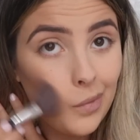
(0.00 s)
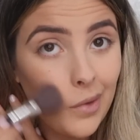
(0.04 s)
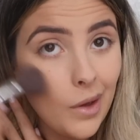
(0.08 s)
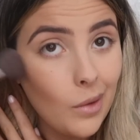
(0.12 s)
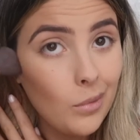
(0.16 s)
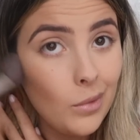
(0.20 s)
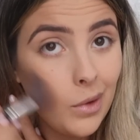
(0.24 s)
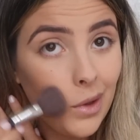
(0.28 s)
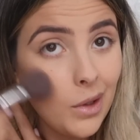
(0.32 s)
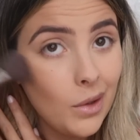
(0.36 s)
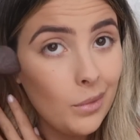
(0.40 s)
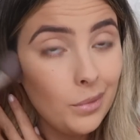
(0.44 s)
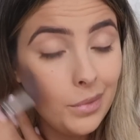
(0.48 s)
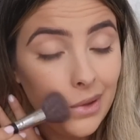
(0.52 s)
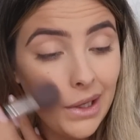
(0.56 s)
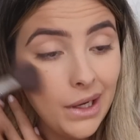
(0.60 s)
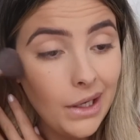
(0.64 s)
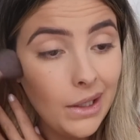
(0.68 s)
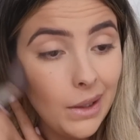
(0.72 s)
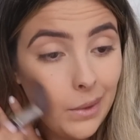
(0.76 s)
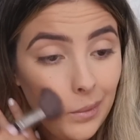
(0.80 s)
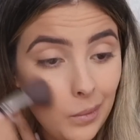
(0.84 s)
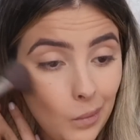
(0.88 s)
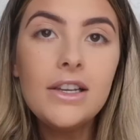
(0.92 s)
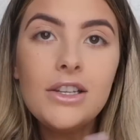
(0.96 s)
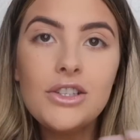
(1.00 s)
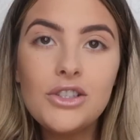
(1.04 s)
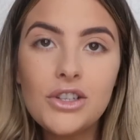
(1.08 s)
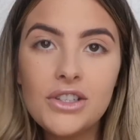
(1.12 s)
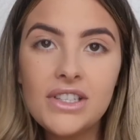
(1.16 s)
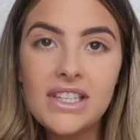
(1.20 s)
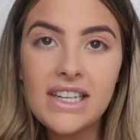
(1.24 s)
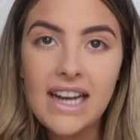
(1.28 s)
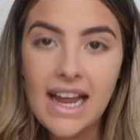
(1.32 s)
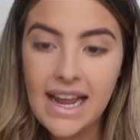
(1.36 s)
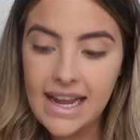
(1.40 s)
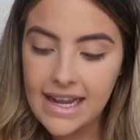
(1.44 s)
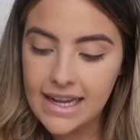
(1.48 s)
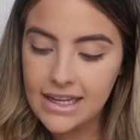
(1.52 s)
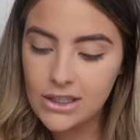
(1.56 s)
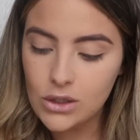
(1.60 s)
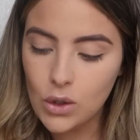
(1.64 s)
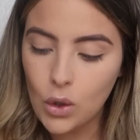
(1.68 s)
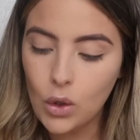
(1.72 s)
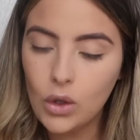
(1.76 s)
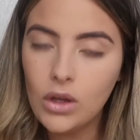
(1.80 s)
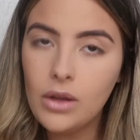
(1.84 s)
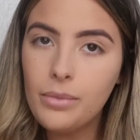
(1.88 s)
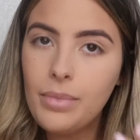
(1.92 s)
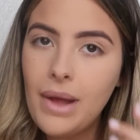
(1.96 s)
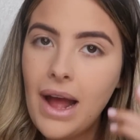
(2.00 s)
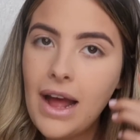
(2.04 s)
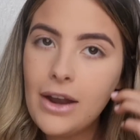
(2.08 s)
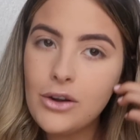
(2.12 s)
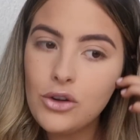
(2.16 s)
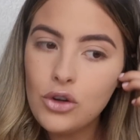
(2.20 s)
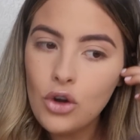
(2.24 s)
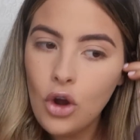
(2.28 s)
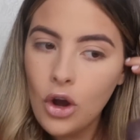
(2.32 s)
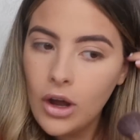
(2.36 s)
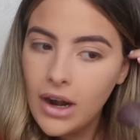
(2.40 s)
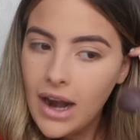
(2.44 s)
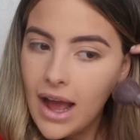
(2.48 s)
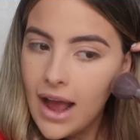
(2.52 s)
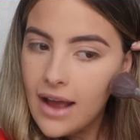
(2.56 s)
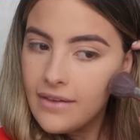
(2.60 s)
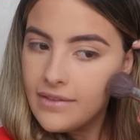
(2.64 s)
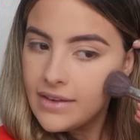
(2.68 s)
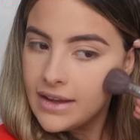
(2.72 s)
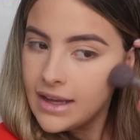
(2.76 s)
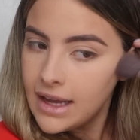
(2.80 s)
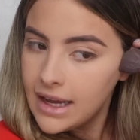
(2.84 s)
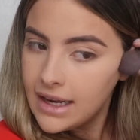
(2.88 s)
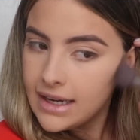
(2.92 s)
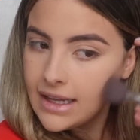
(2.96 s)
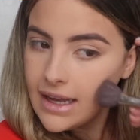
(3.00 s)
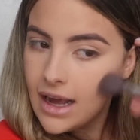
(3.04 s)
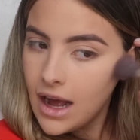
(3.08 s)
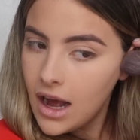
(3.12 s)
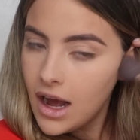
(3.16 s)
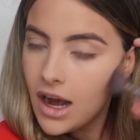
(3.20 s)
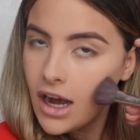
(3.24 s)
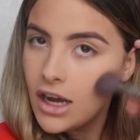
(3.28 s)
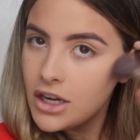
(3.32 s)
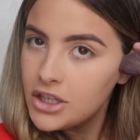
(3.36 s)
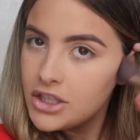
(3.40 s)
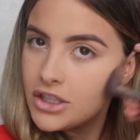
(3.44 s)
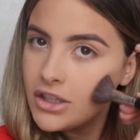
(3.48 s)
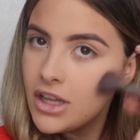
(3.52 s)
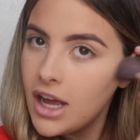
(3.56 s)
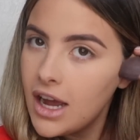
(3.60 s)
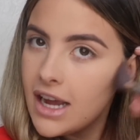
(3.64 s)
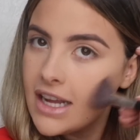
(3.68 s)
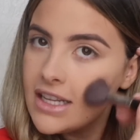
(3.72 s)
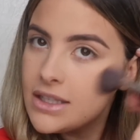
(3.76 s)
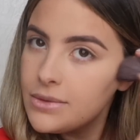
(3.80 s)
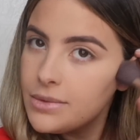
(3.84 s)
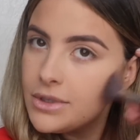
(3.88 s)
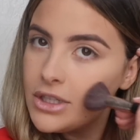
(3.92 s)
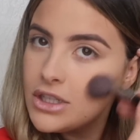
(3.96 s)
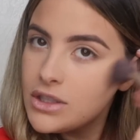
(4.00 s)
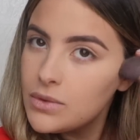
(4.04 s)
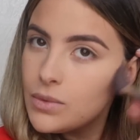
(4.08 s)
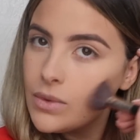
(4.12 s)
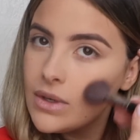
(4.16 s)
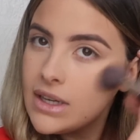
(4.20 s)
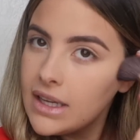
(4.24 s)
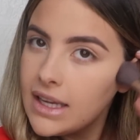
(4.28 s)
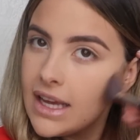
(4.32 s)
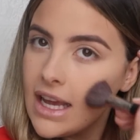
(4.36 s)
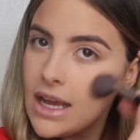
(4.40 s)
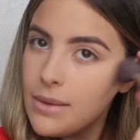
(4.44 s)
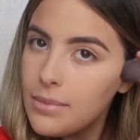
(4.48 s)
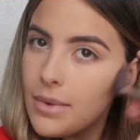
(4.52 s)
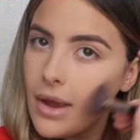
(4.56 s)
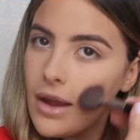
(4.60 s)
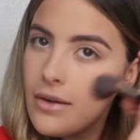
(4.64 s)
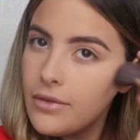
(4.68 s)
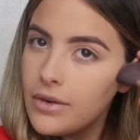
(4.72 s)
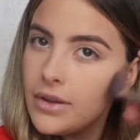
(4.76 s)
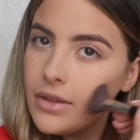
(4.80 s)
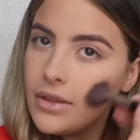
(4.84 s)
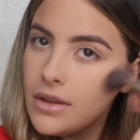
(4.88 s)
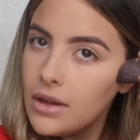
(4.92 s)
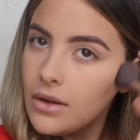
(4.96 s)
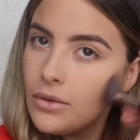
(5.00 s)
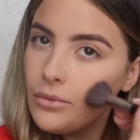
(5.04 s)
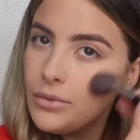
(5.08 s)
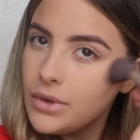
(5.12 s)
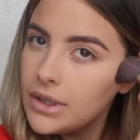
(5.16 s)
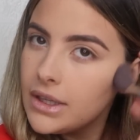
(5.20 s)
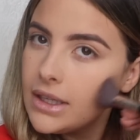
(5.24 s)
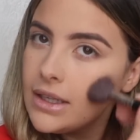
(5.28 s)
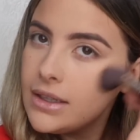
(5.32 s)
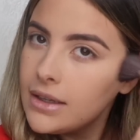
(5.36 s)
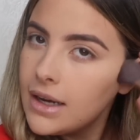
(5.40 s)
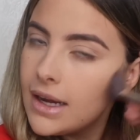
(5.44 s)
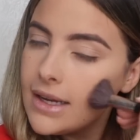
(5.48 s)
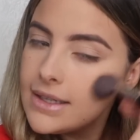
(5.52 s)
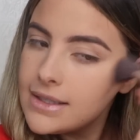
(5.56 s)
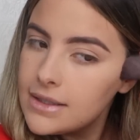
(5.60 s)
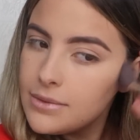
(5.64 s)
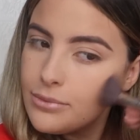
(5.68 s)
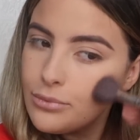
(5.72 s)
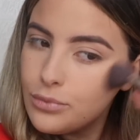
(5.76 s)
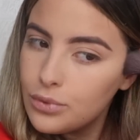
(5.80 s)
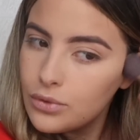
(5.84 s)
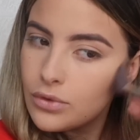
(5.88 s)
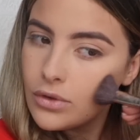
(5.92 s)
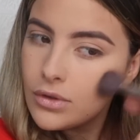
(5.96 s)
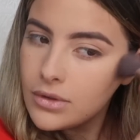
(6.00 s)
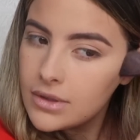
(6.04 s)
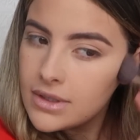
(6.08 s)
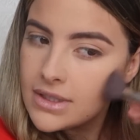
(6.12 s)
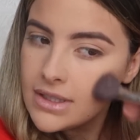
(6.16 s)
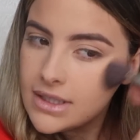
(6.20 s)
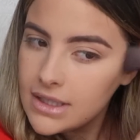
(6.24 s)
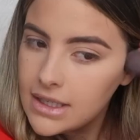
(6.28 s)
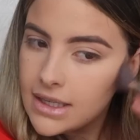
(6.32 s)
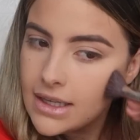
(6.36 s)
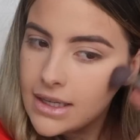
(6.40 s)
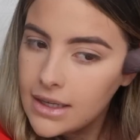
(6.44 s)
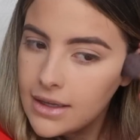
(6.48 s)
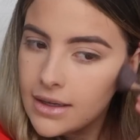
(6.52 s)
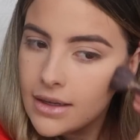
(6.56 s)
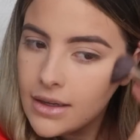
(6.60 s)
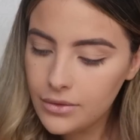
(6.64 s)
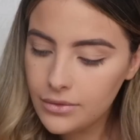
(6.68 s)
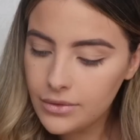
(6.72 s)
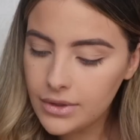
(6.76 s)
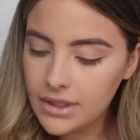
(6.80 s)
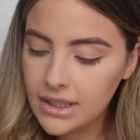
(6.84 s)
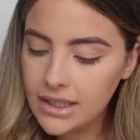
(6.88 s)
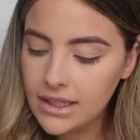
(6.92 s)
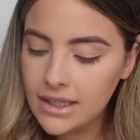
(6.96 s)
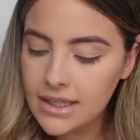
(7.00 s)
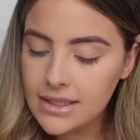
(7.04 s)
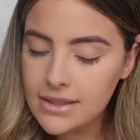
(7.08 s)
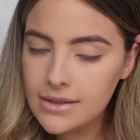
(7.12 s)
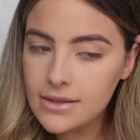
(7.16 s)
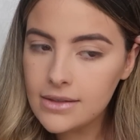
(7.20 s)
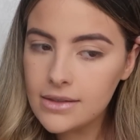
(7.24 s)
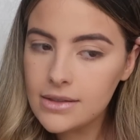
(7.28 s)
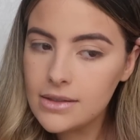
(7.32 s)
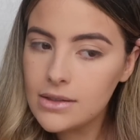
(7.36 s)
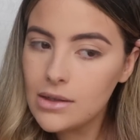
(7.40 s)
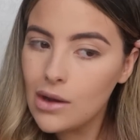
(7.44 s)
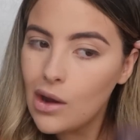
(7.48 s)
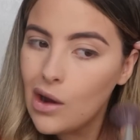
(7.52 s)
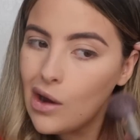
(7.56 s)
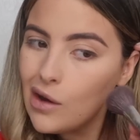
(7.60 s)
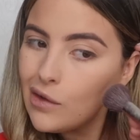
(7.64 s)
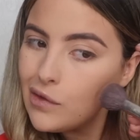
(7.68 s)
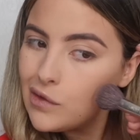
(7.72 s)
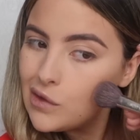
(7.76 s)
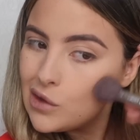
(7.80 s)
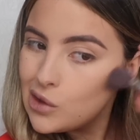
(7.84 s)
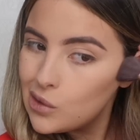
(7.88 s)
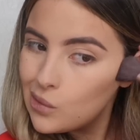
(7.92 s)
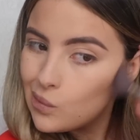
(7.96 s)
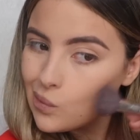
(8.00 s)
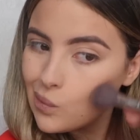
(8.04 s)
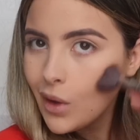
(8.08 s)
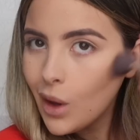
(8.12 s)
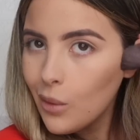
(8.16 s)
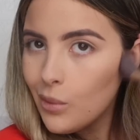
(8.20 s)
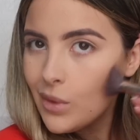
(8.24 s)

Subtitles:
I'm not complaining. So today is all about not having any harsh lines. We just want to keep everything really nice and bronzy, really nice and soft.